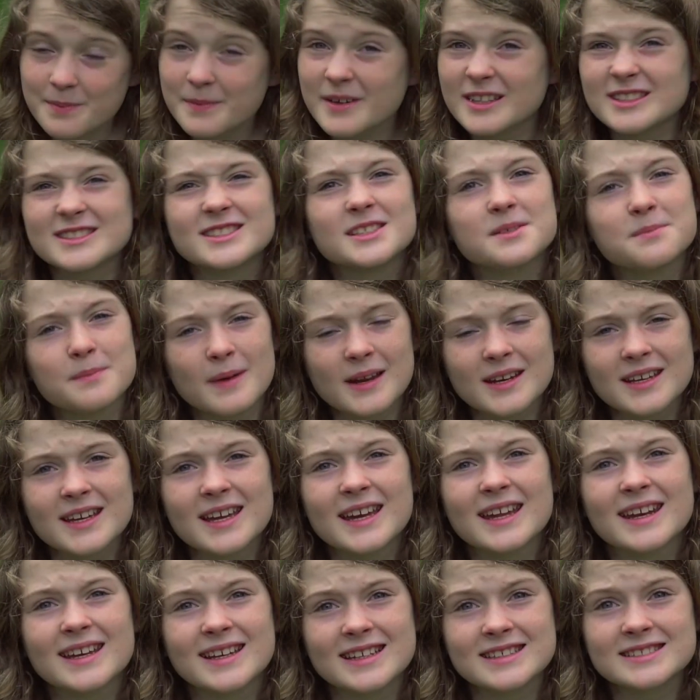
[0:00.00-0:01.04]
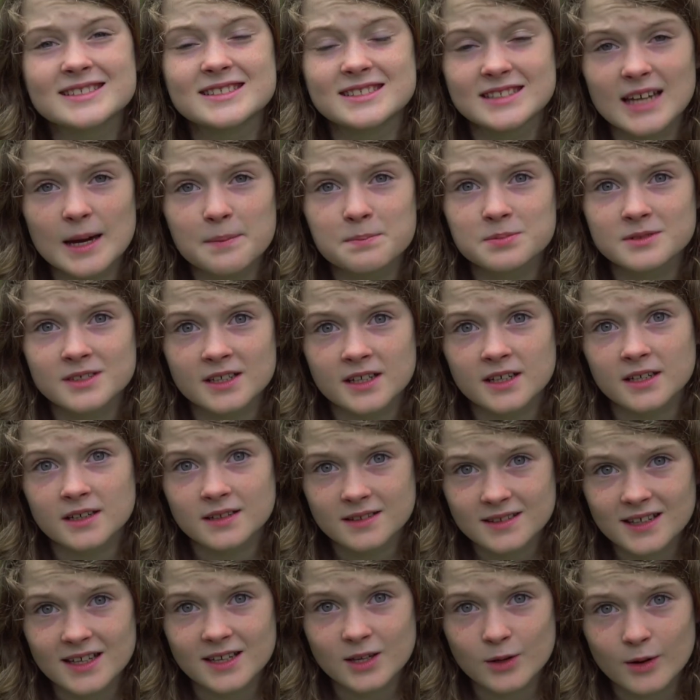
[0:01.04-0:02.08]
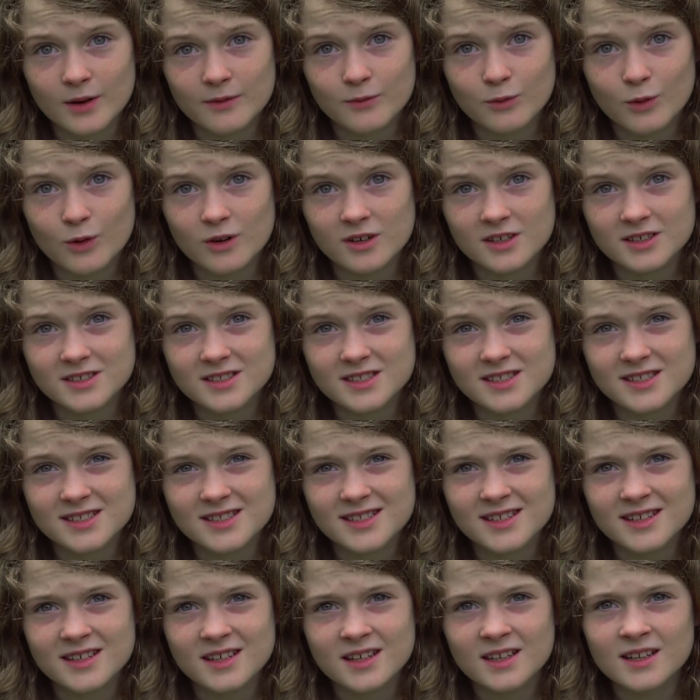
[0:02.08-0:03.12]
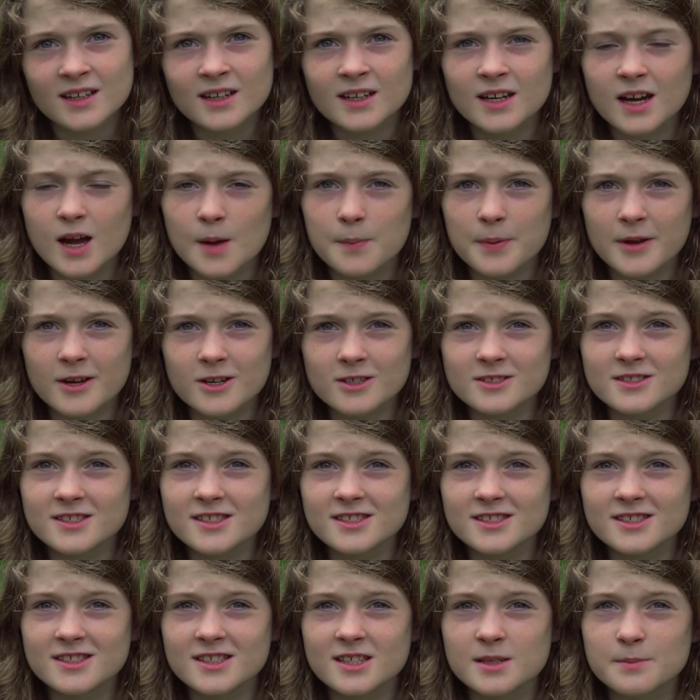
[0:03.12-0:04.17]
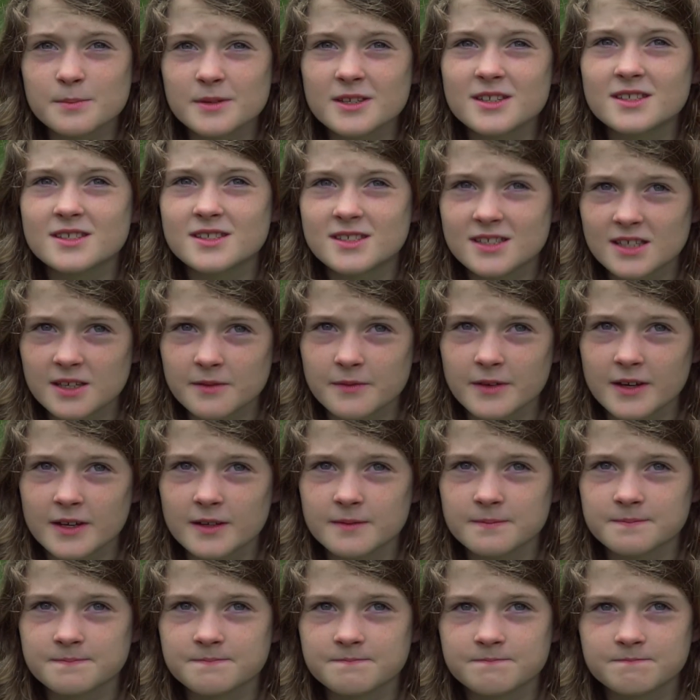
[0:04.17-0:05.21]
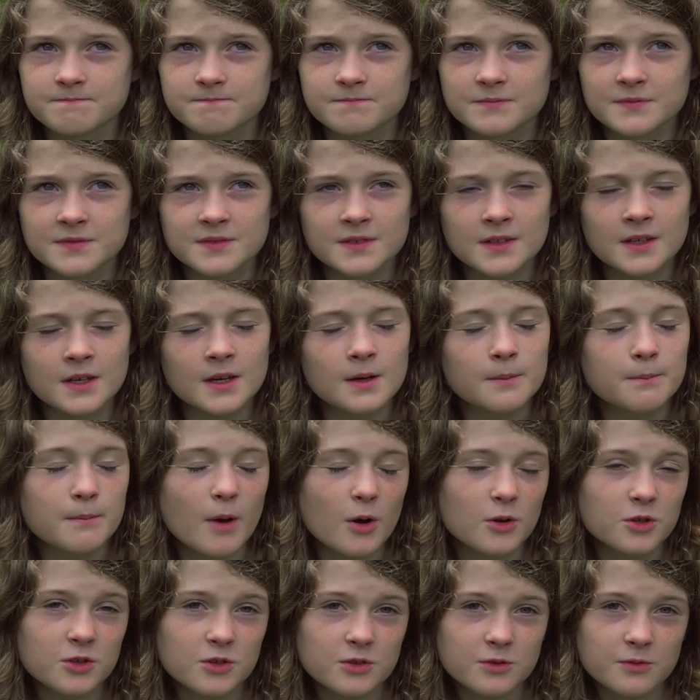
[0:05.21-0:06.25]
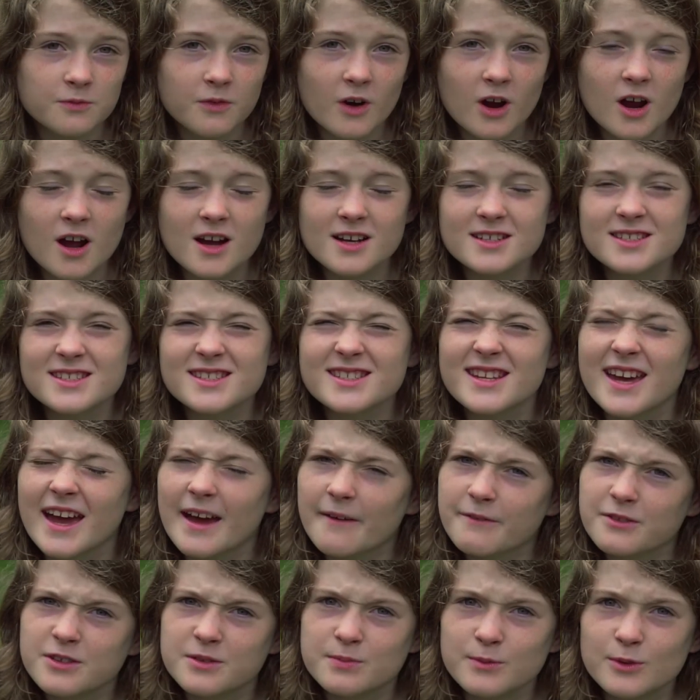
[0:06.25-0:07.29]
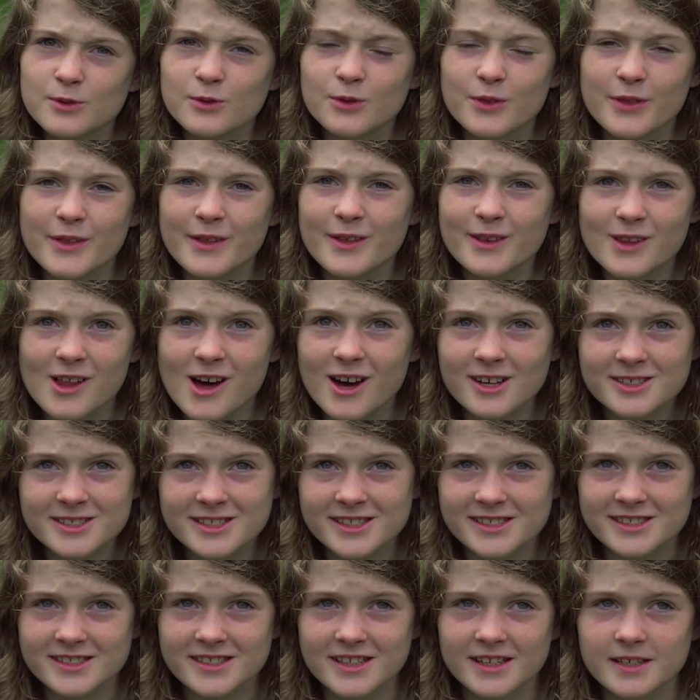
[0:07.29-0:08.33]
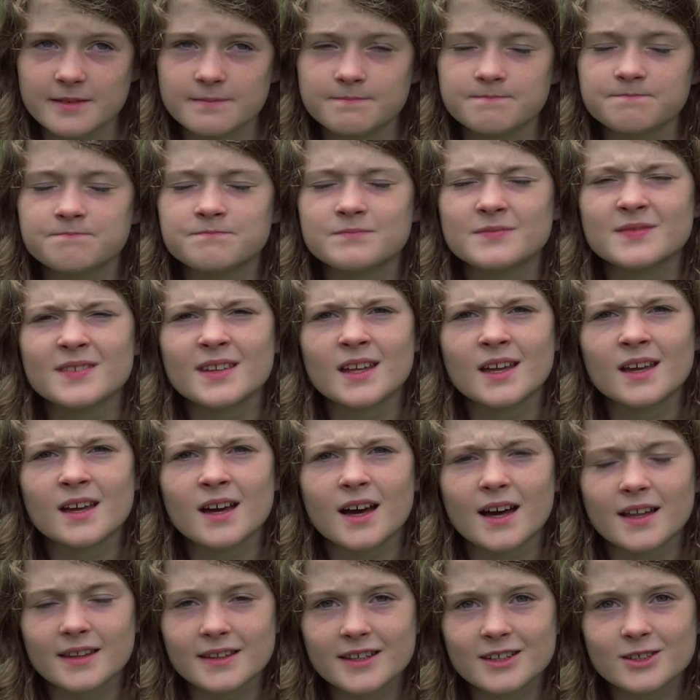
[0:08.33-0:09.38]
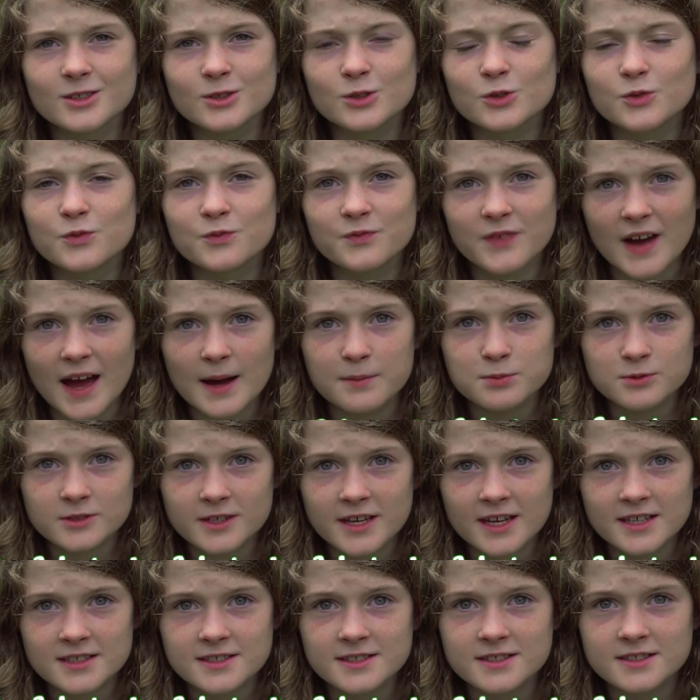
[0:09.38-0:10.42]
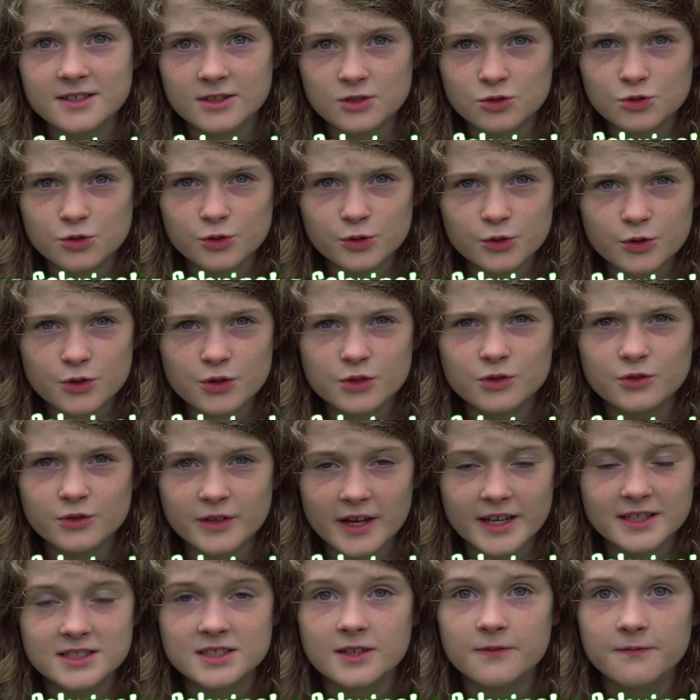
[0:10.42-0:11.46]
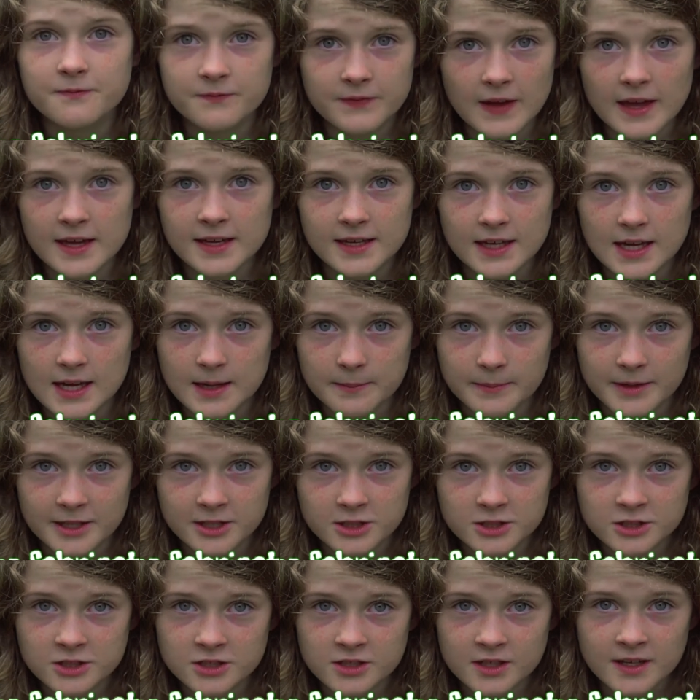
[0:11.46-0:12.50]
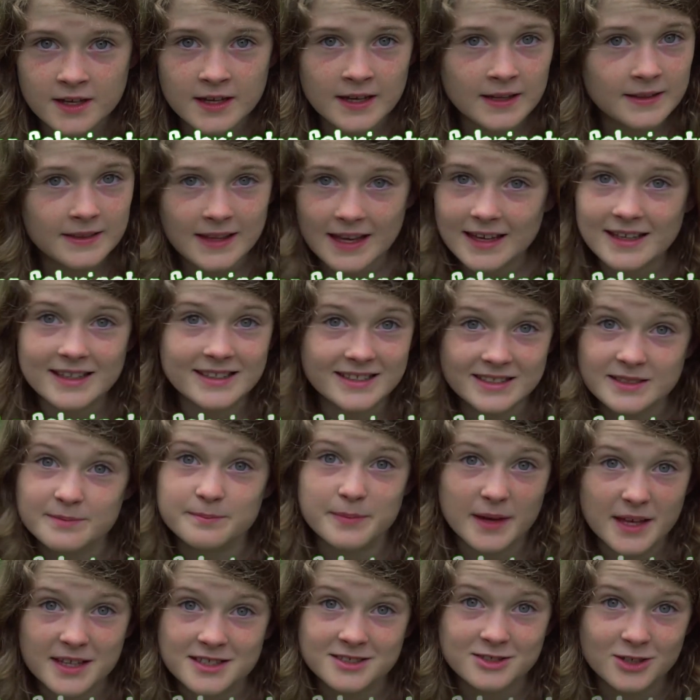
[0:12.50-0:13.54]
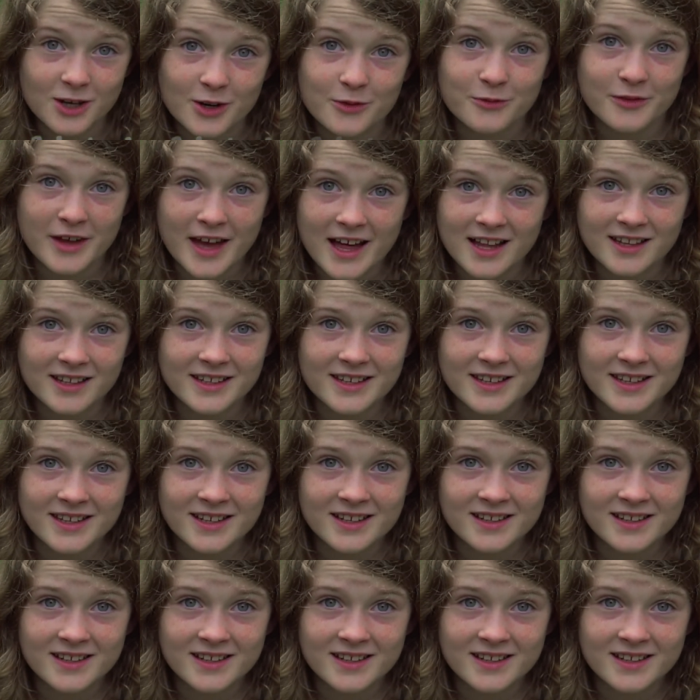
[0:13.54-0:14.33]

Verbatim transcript: means admitting and accepting that you have warts. Appearances can be deceiving. Most frogs have smooth, glossy skin. A leader who fabricates the truth creates a fake image that isn't based on reality.